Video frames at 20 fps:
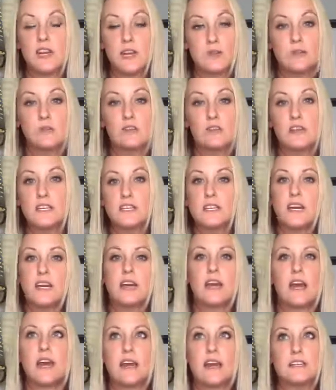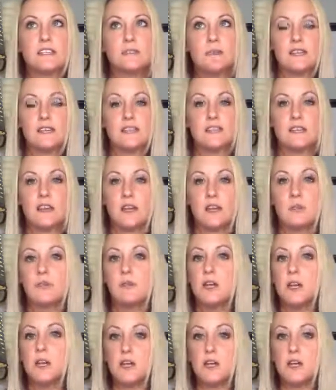Every day I spent time
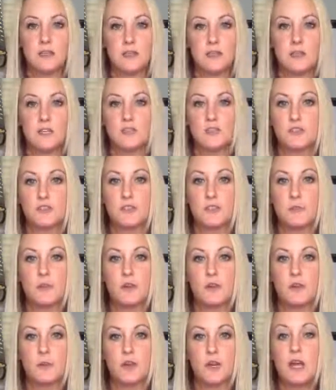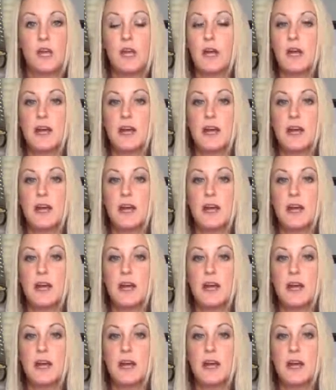in the pastry department.